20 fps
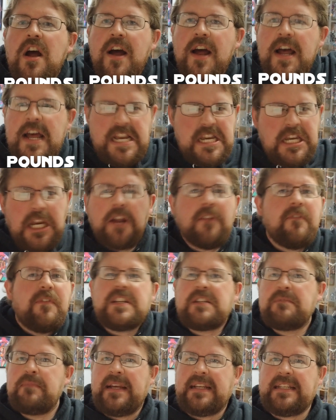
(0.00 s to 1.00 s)
None of
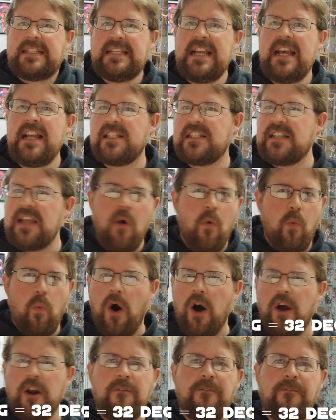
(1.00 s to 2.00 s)
this makes sense.
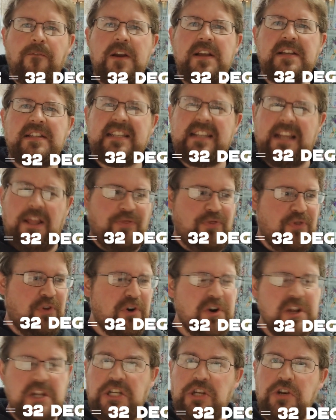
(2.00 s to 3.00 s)
Water freezes at
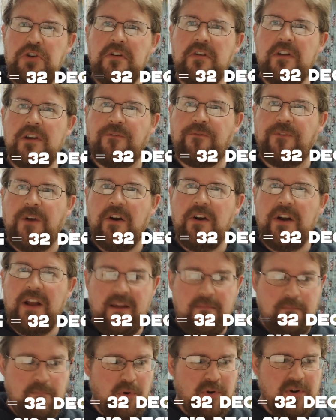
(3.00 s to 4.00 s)
32 degrees Fahrenheit
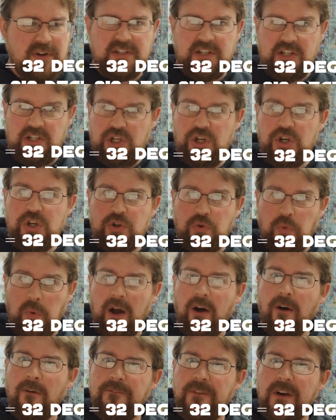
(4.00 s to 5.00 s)
and boils at
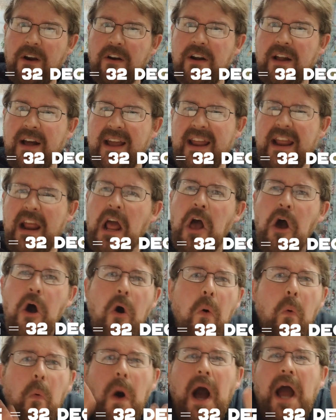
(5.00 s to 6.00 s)
212 Fahrenheit.
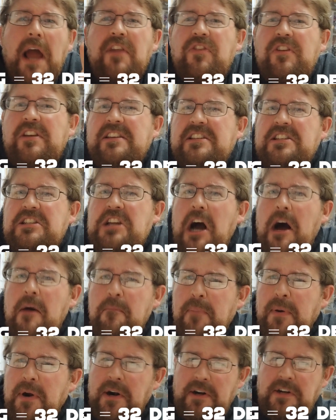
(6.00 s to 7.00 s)
Why these
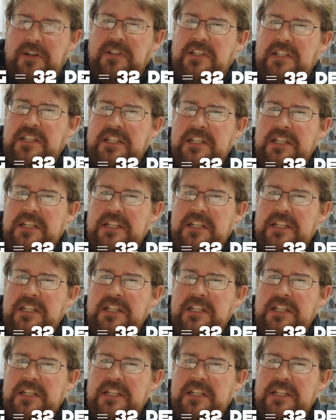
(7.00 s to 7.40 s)
numbers?